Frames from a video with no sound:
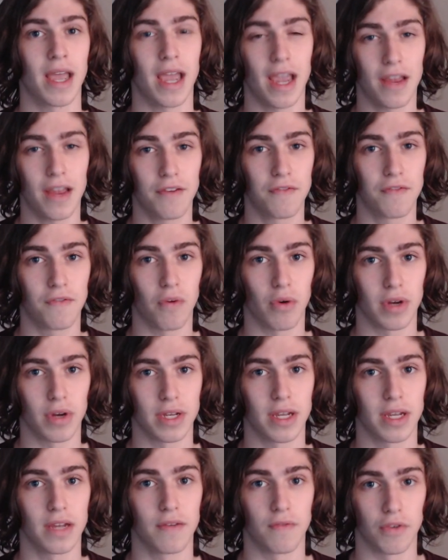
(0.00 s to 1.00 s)
and 4
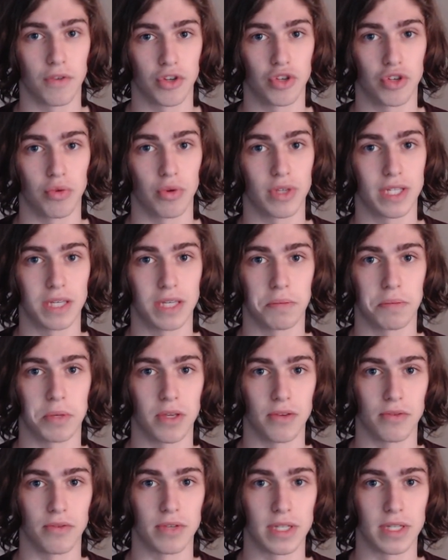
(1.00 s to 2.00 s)
virtual
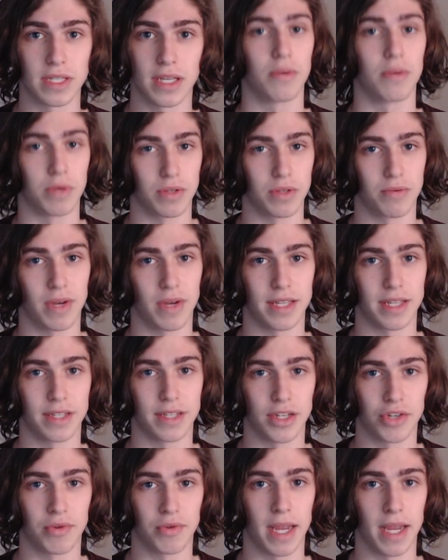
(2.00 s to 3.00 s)
CPUs, it was ready to
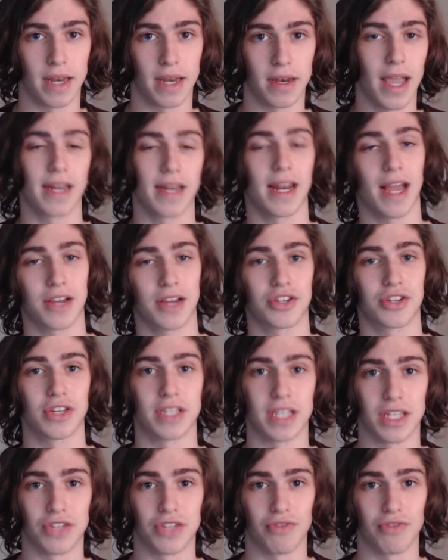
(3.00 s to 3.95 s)
train. And it actually did